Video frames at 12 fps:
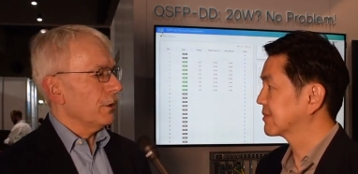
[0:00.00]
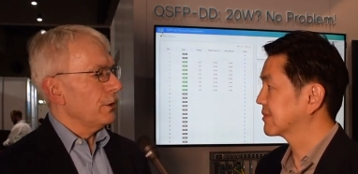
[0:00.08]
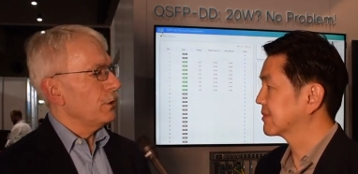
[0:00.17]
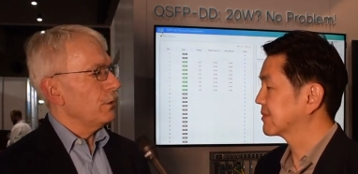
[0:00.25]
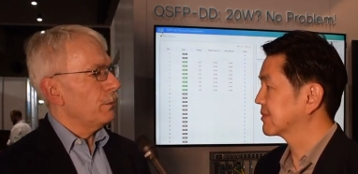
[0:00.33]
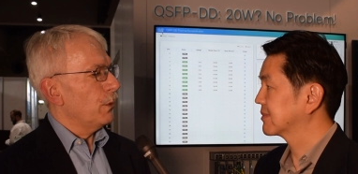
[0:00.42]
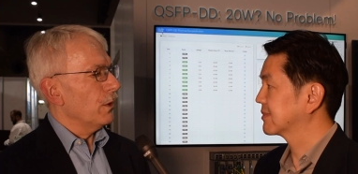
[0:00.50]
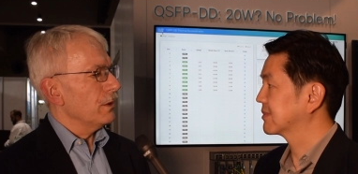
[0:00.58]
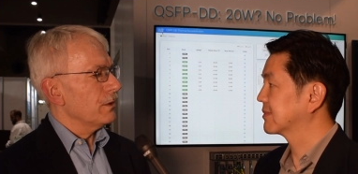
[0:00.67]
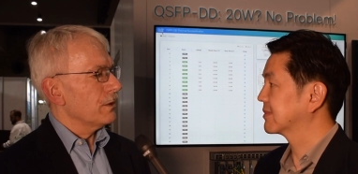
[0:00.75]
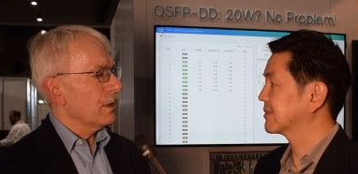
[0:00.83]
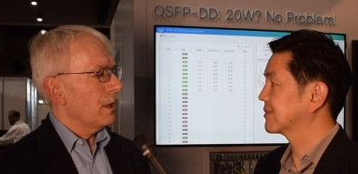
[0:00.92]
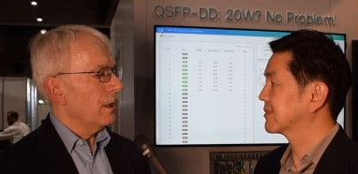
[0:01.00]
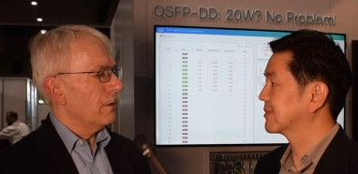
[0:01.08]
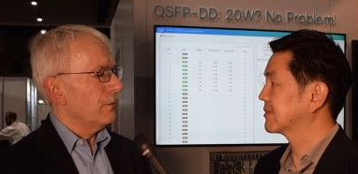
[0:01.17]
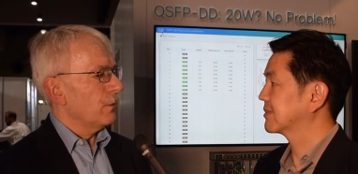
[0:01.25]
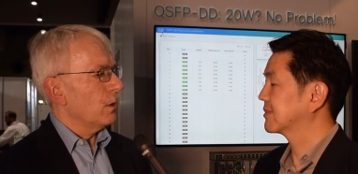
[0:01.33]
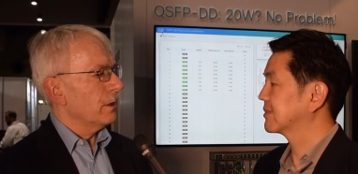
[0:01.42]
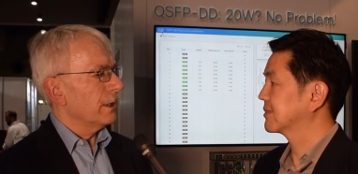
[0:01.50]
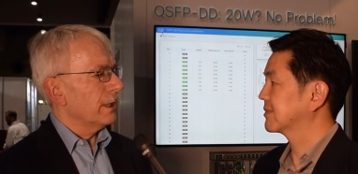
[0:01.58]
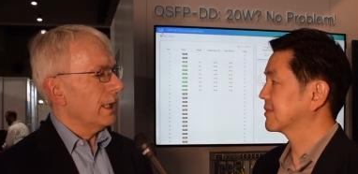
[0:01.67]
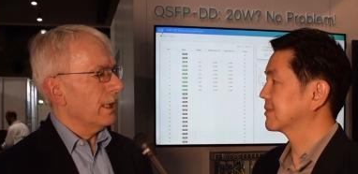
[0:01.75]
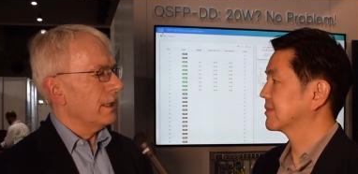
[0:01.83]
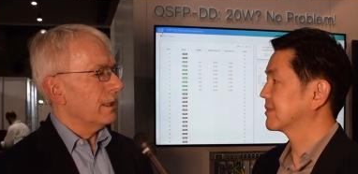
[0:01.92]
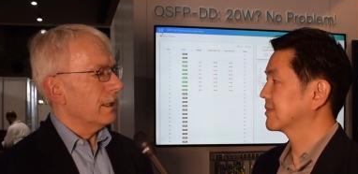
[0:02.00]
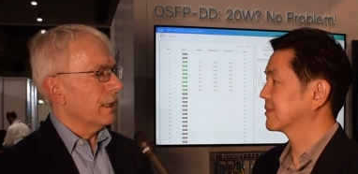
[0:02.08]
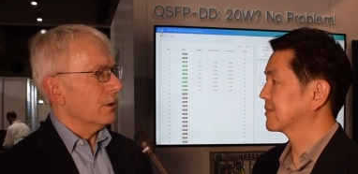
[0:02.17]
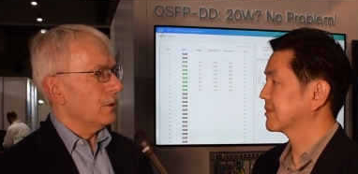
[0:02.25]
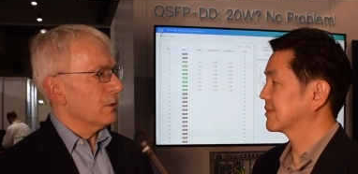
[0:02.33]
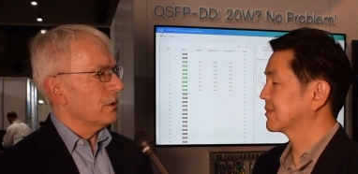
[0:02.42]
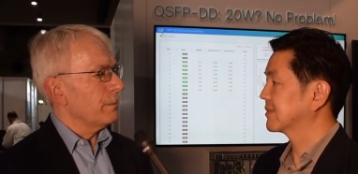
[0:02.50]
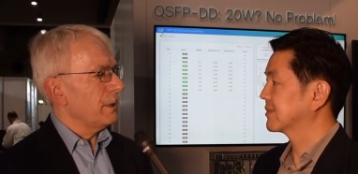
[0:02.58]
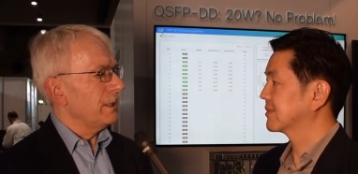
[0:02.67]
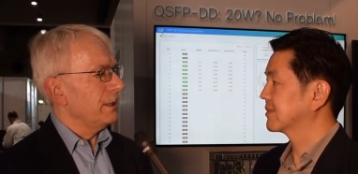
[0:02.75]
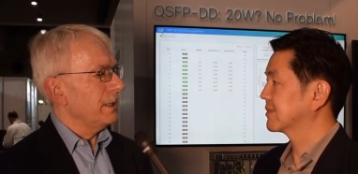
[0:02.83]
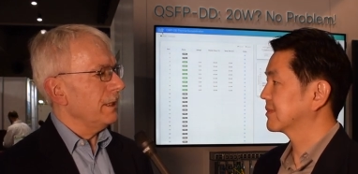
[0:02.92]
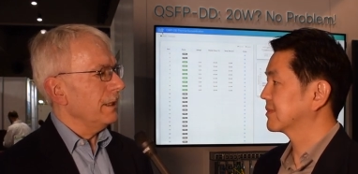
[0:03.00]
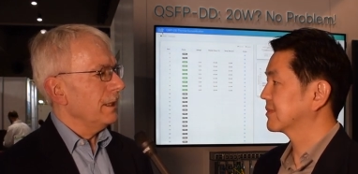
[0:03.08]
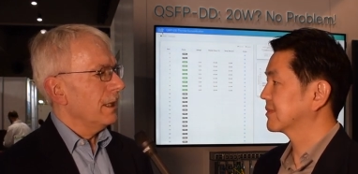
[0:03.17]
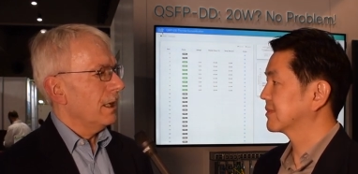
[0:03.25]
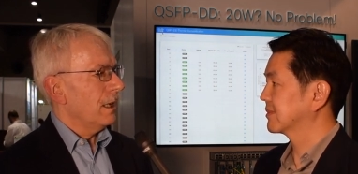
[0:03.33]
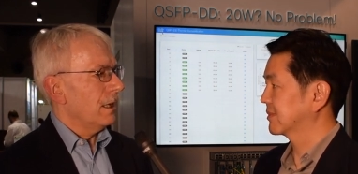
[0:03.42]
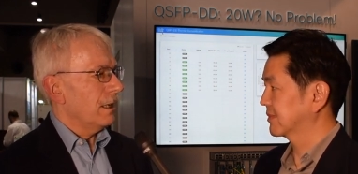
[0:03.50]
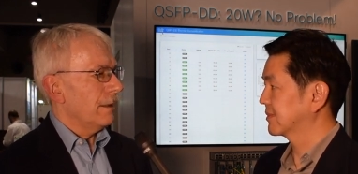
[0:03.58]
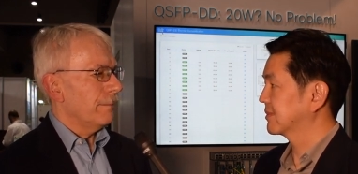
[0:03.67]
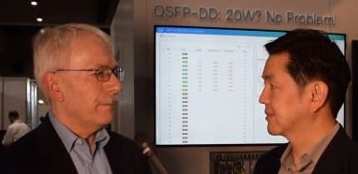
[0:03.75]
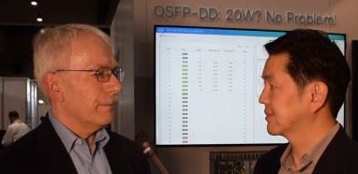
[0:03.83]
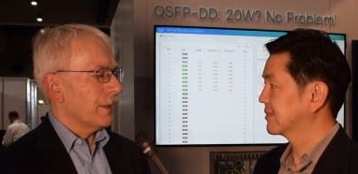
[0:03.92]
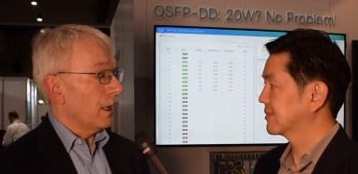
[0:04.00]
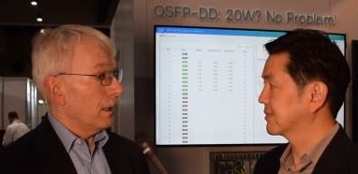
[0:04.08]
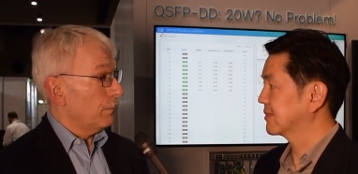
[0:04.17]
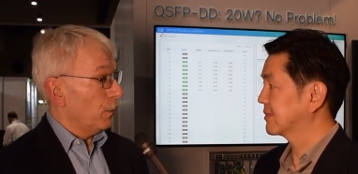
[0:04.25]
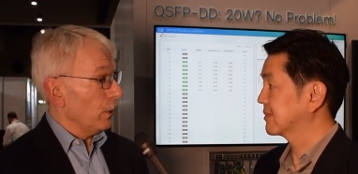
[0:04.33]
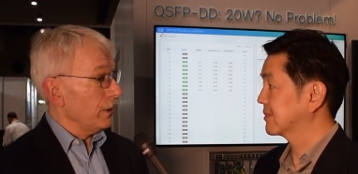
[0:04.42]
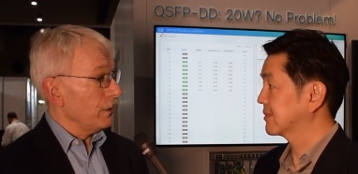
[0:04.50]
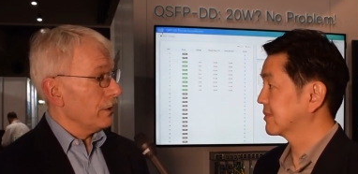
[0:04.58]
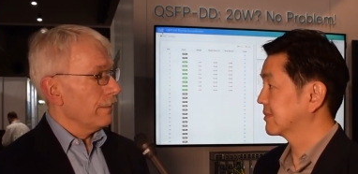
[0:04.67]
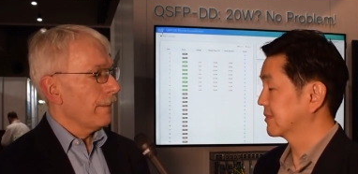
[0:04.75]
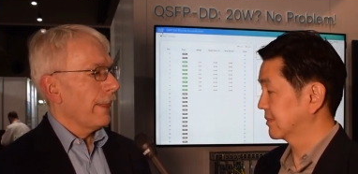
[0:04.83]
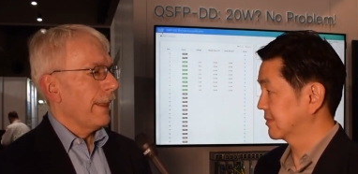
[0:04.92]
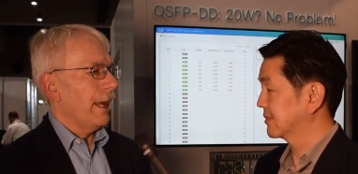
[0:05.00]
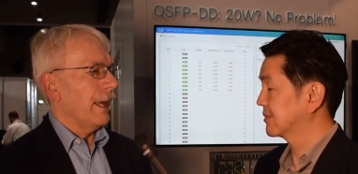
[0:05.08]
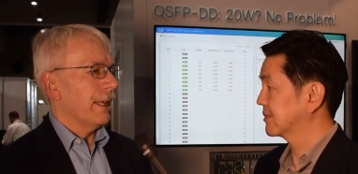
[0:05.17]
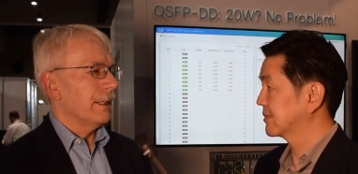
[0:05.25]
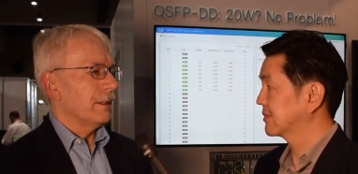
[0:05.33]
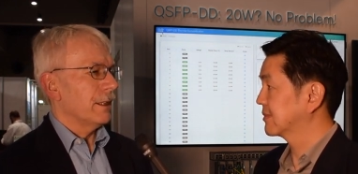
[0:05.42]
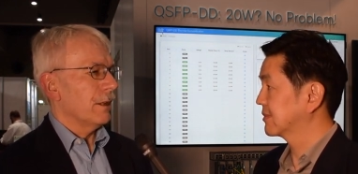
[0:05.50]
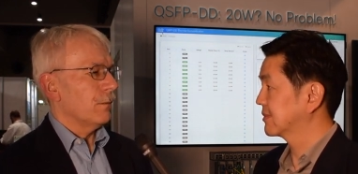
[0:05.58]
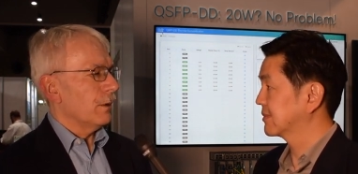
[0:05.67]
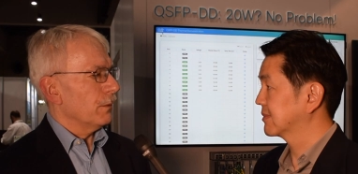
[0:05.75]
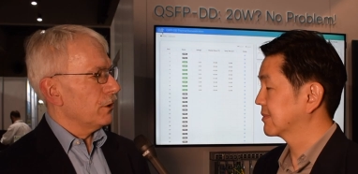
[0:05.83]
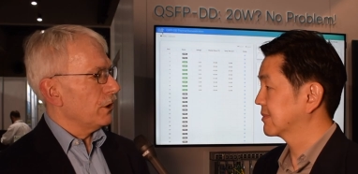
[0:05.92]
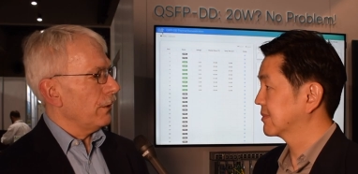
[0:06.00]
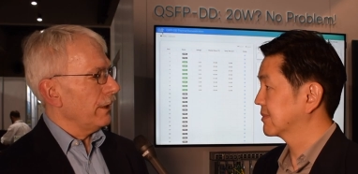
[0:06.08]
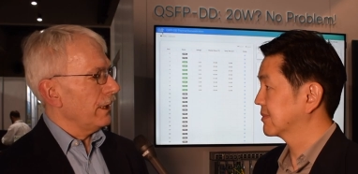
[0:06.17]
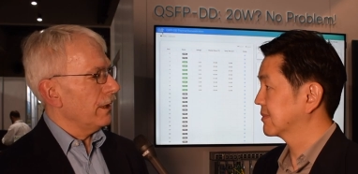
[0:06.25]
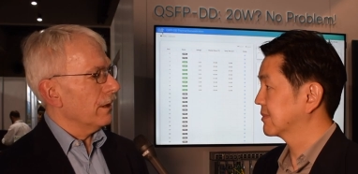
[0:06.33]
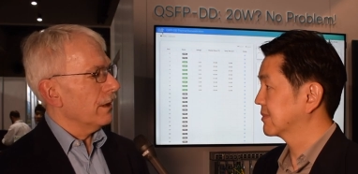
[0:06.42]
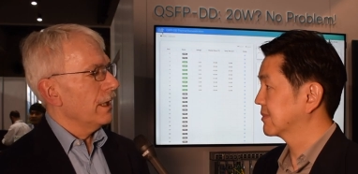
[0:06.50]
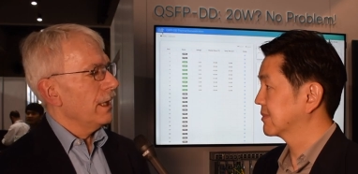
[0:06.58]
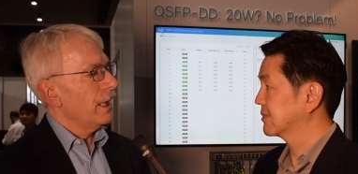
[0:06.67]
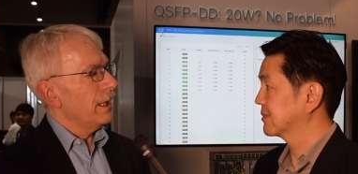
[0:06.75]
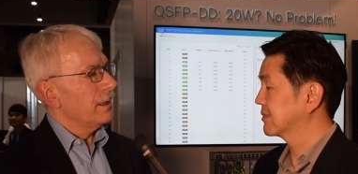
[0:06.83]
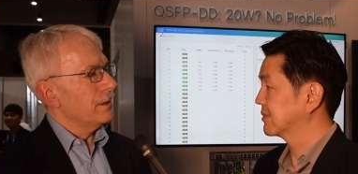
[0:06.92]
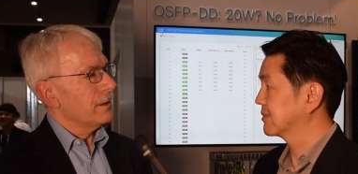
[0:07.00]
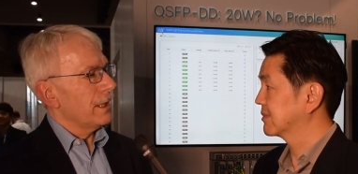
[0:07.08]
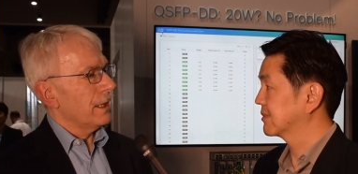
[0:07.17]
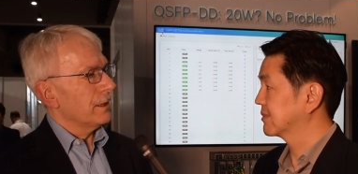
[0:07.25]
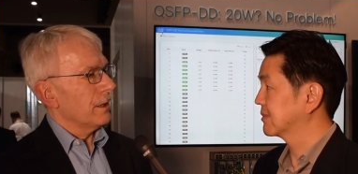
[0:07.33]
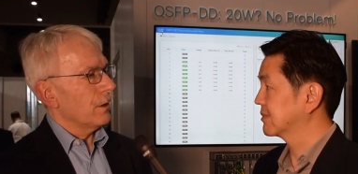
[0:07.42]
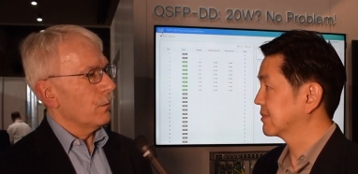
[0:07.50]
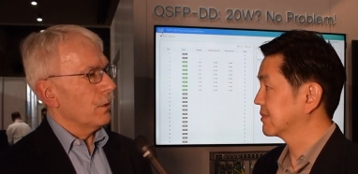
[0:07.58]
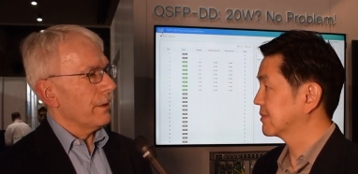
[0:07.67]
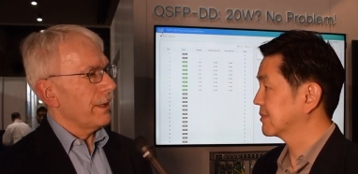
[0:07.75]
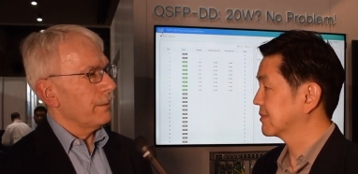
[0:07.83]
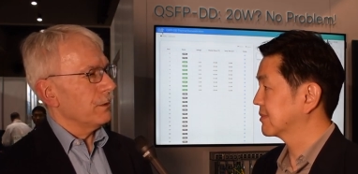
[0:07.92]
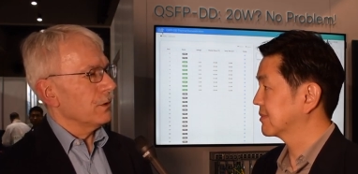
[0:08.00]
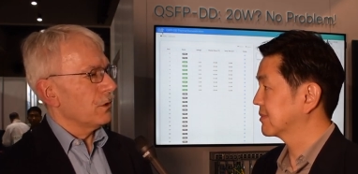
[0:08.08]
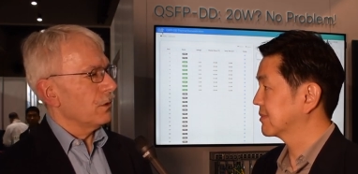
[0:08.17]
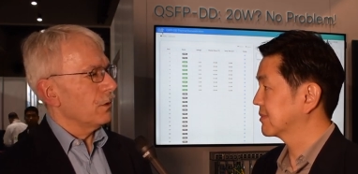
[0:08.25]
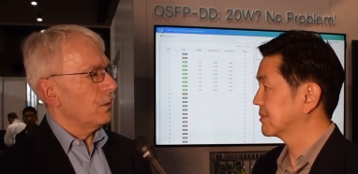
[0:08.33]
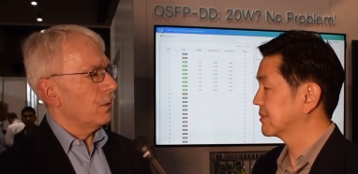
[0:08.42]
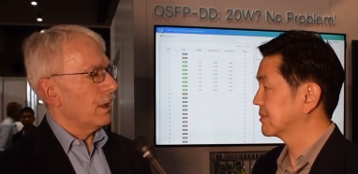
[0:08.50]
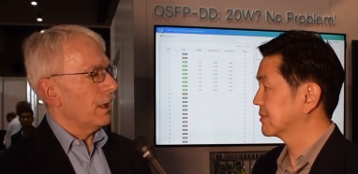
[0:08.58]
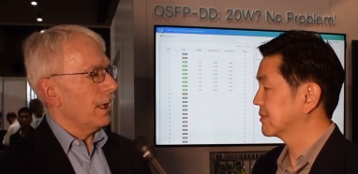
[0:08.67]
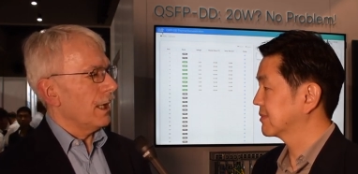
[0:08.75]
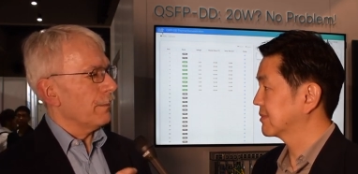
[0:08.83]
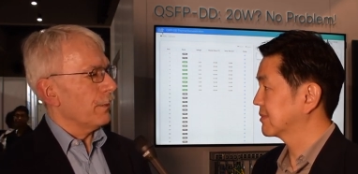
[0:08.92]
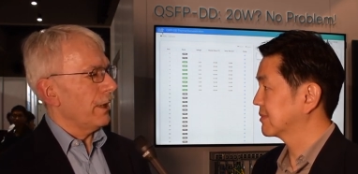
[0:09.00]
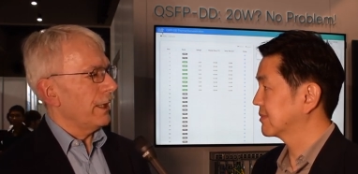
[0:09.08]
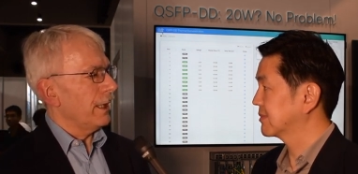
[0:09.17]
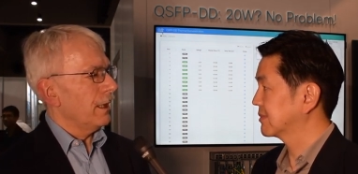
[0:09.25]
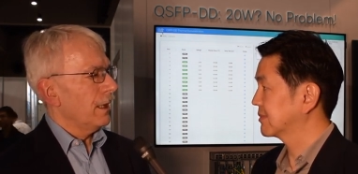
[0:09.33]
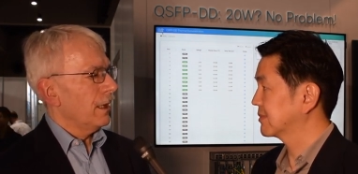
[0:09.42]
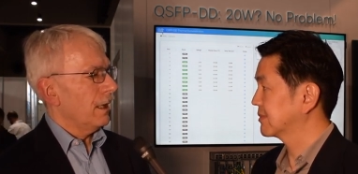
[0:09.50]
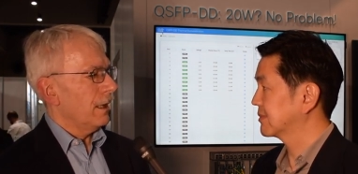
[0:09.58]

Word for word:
Speaker 1: uh, 32 ports of 400 gig uh, QSFP-DD um, uh, ports. And uh, what we're showing here is that uh, we're able to operate